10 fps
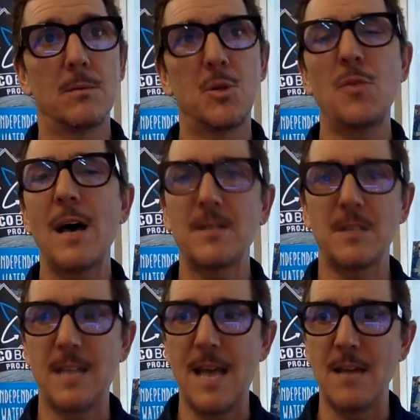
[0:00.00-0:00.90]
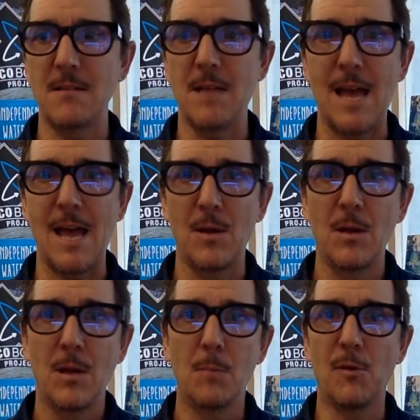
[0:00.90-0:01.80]
2010 and
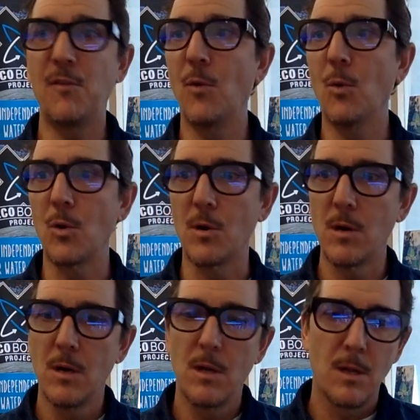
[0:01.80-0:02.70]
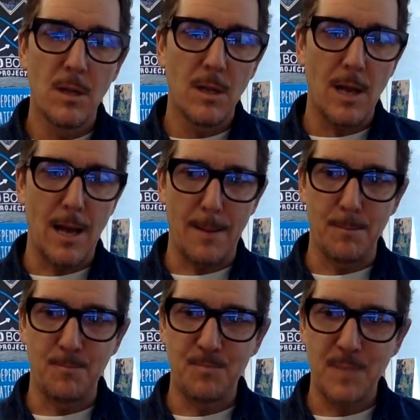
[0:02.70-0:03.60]
before,
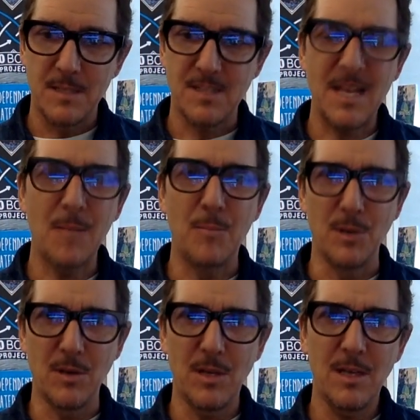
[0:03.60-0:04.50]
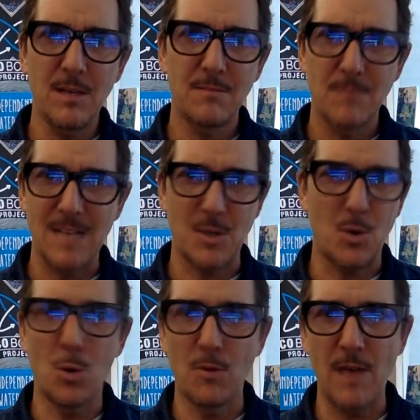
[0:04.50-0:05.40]
sustainability as a
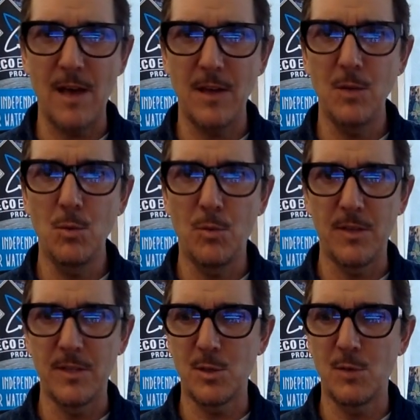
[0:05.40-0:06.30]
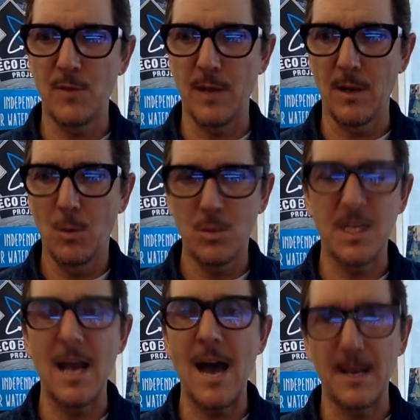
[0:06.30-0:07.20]
core value within surfing was
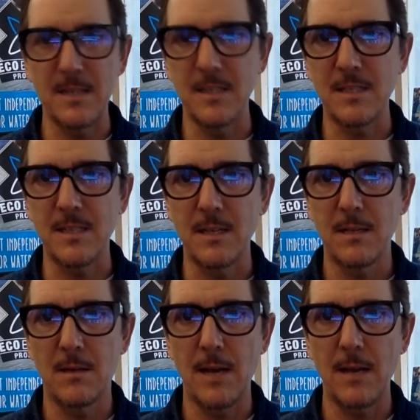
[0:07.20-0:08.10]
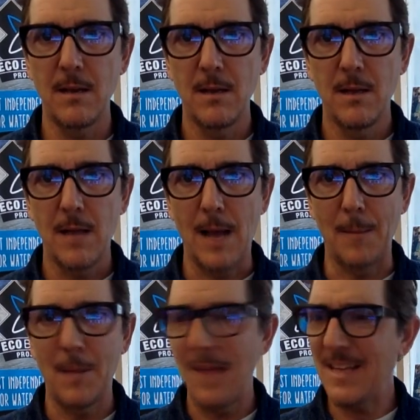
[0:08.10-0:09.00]
non-existent, right?
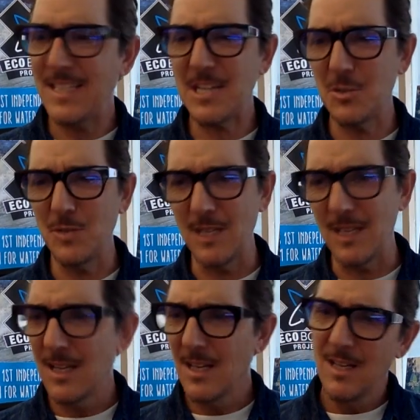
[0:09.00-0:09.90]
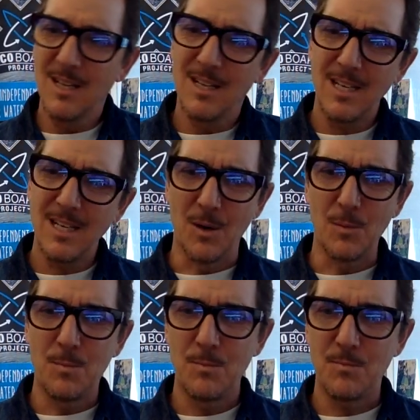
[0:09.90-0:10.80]
And that's actually,
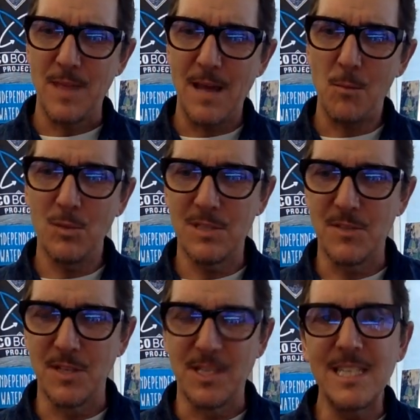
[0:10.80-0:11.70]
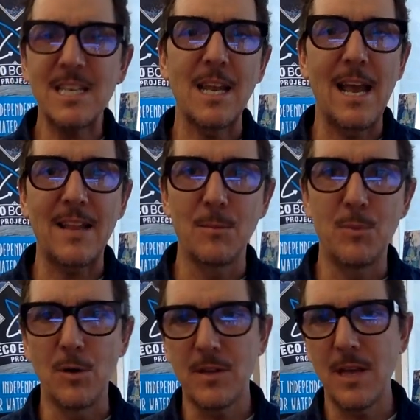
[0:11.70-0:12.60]
that was the disconnect that
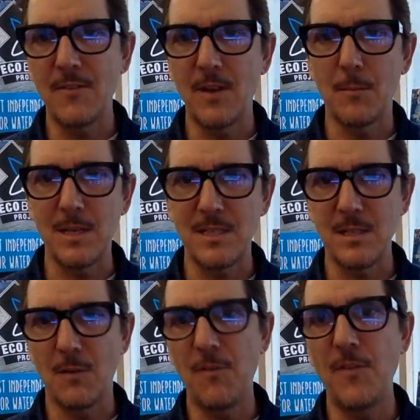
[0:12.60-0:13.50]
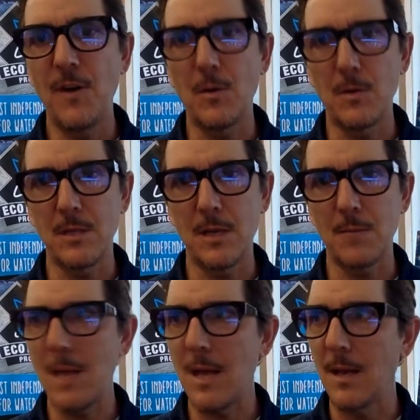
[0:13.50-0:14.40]
both Kevin and myself felt. It's like,
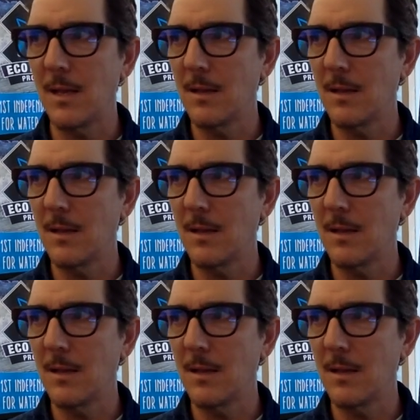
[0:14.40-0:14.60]
man,